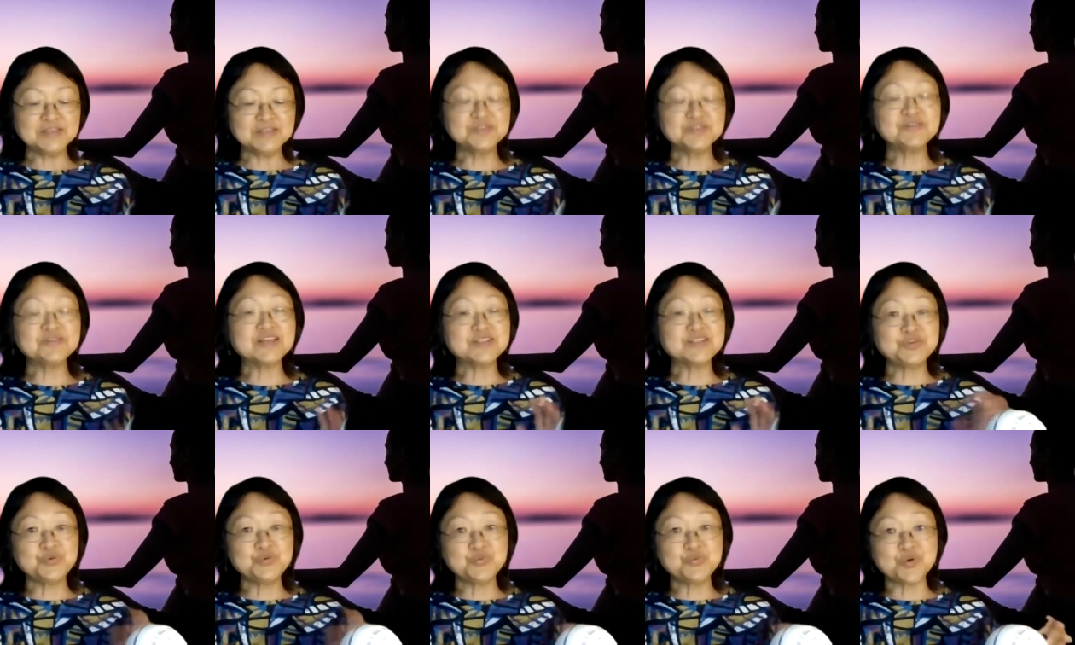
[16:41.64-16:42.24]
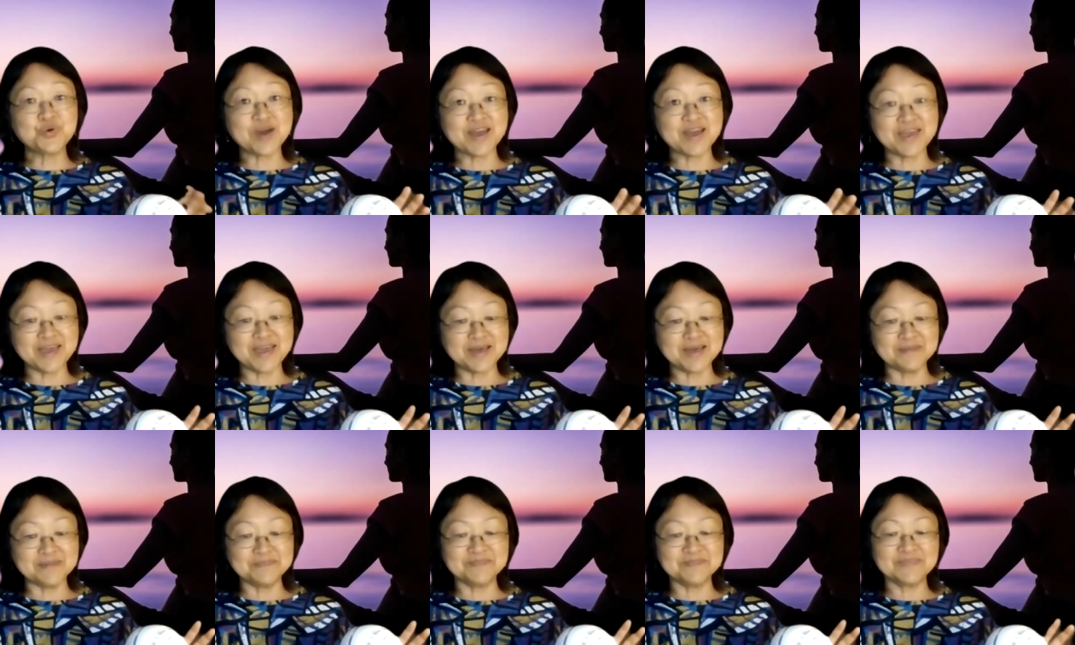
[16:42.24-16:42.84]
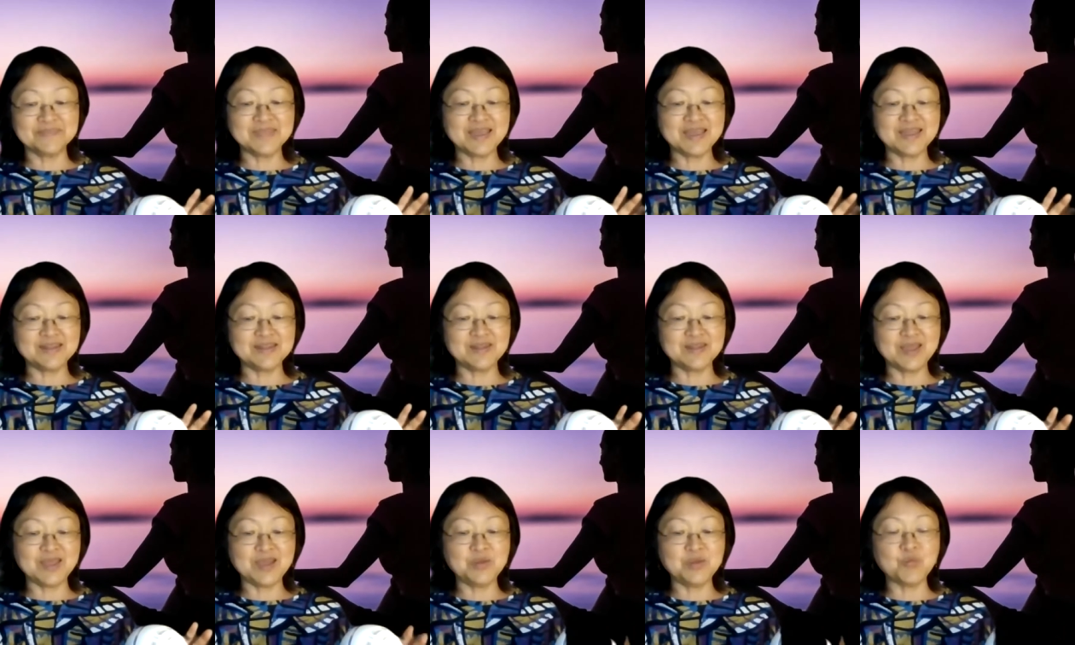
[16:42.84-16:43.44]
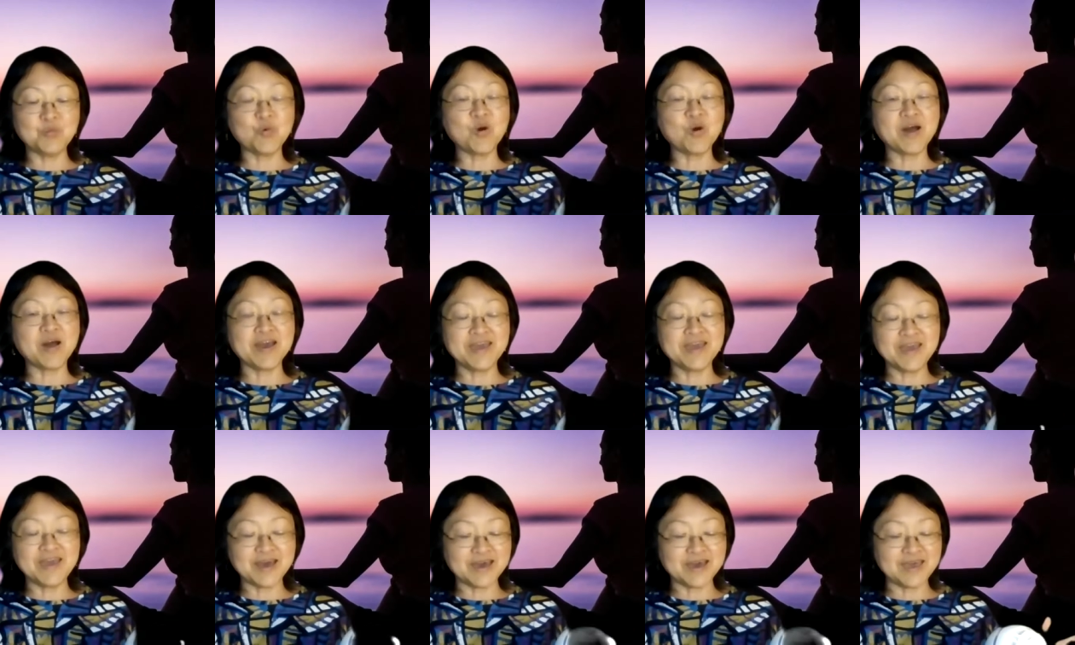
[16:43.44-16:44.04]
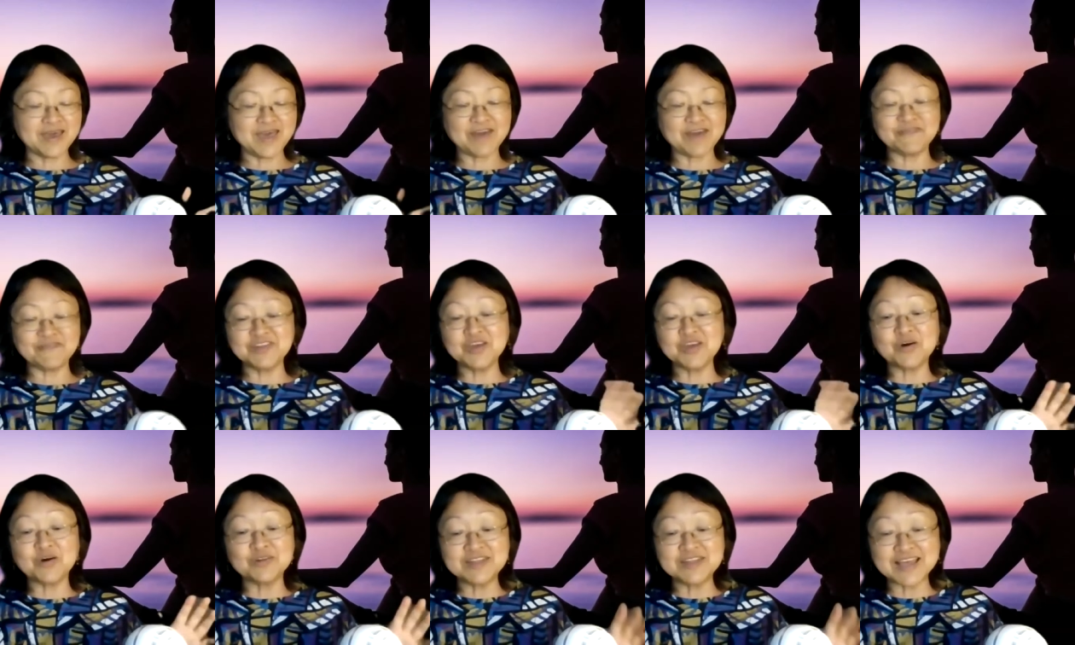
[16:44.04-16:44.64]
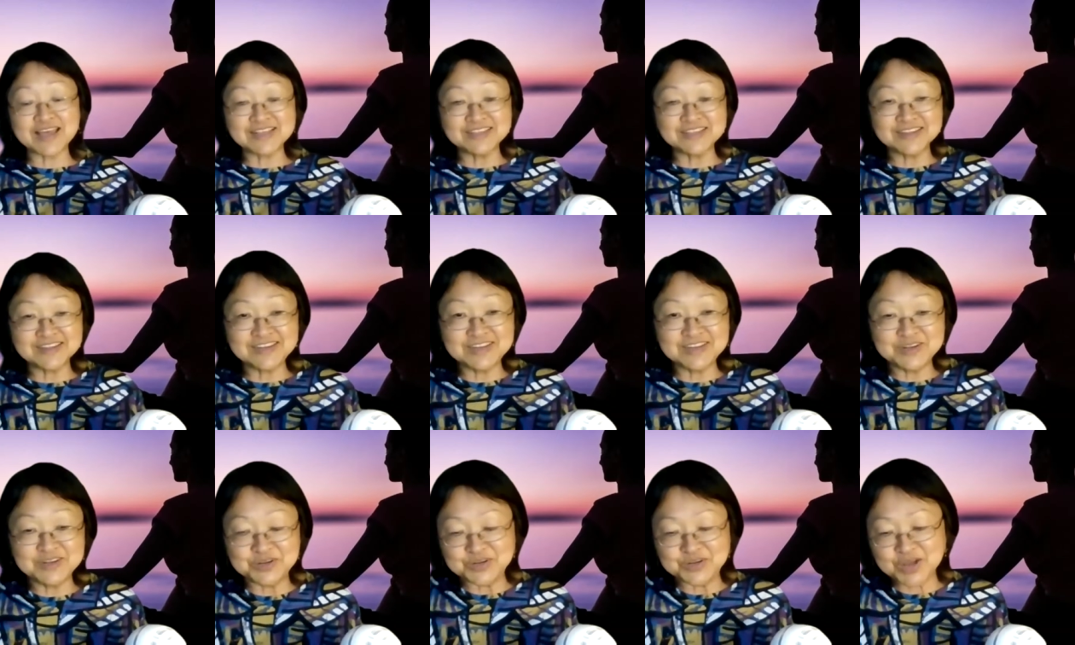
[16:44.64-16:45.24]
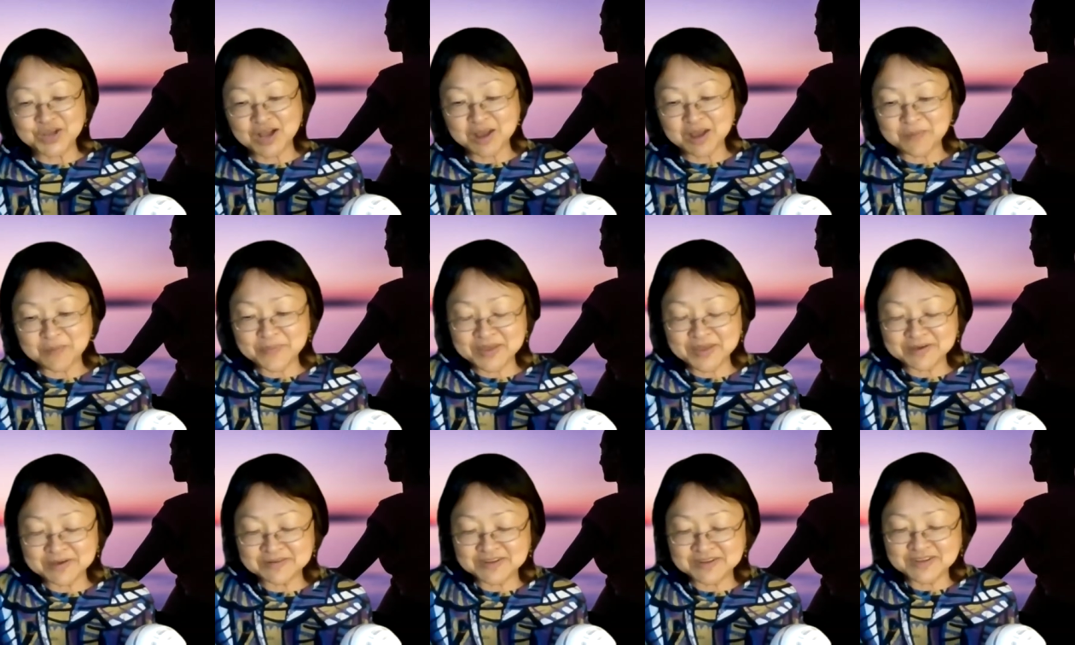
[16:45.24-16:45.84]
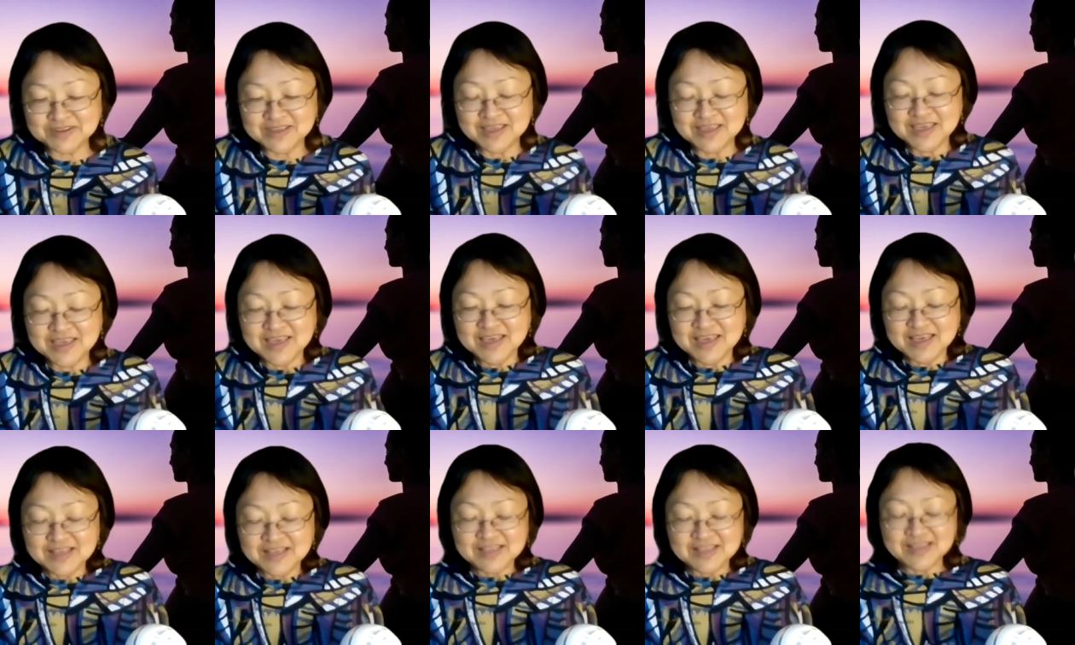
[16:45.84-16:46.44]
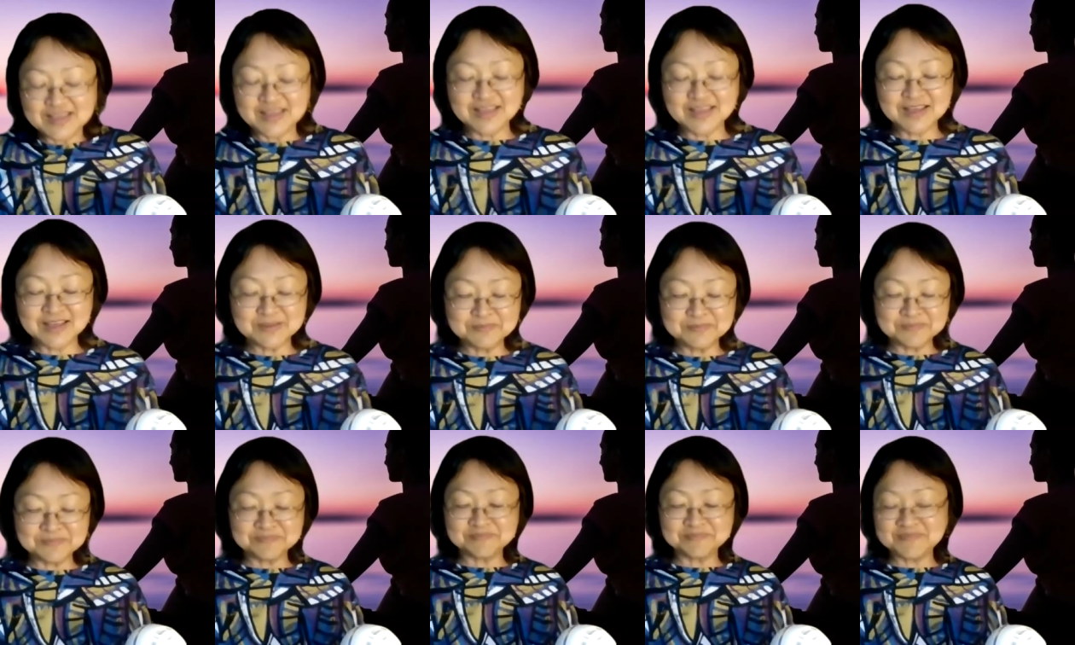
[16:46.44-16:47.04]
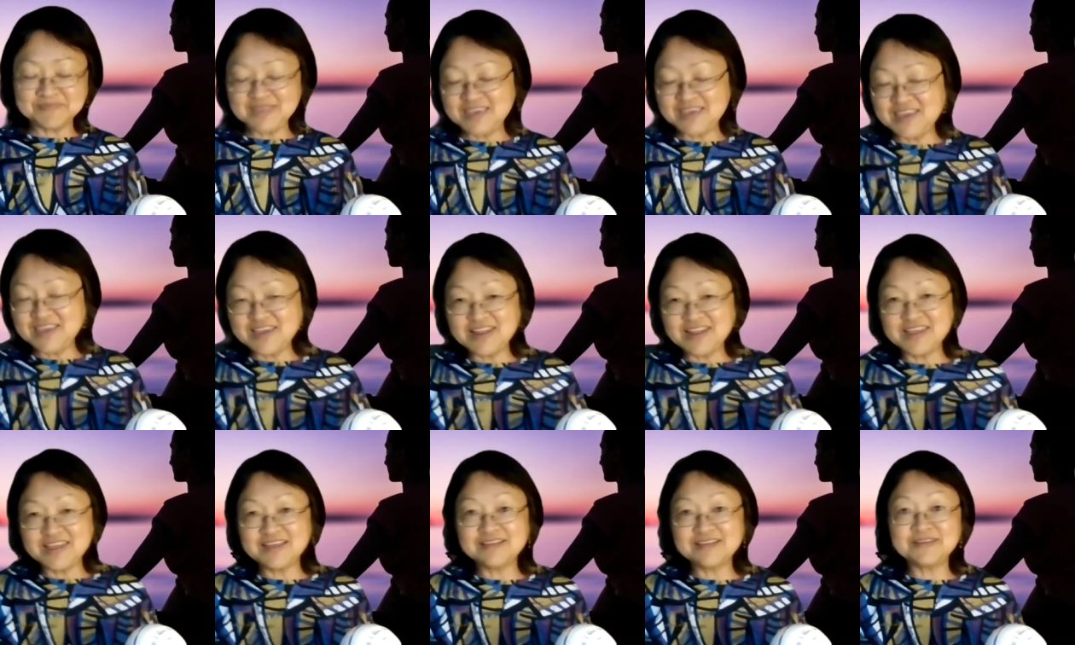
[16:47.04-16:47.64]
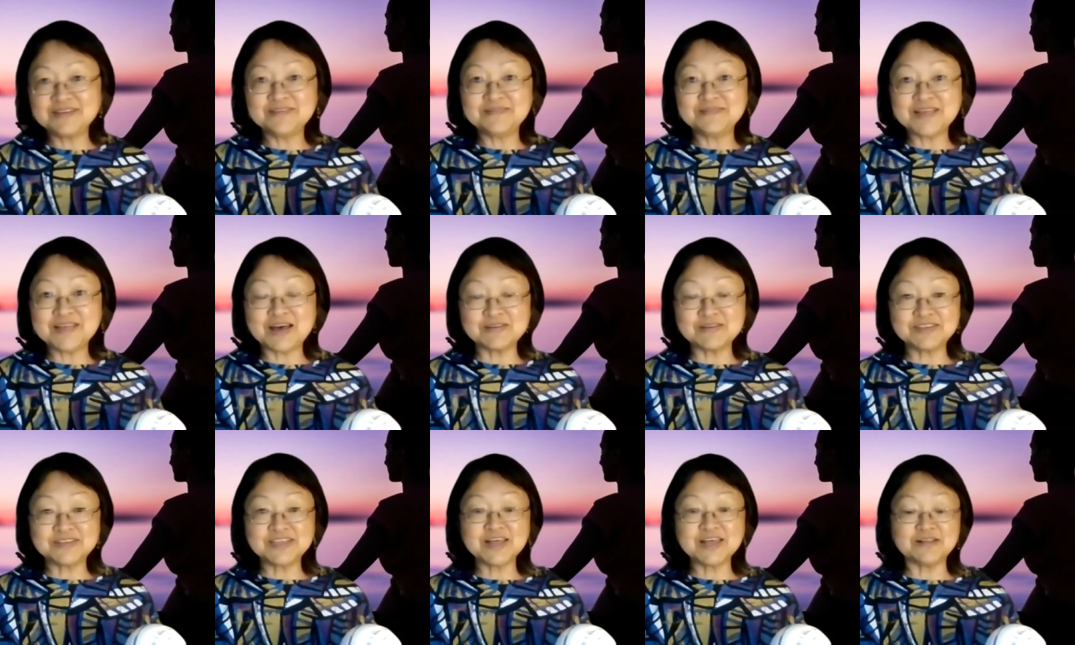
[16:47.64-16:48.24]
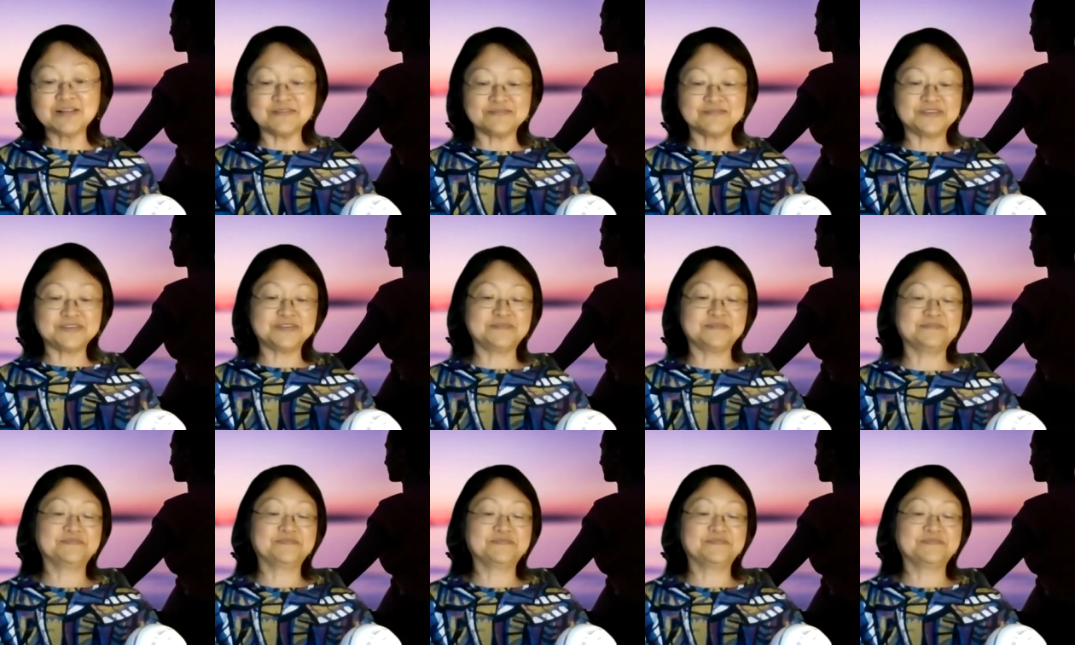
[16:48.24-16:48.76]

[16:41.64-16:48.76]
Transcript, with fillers: that's who I am, and why I have the audacity to talk about healing ourselves.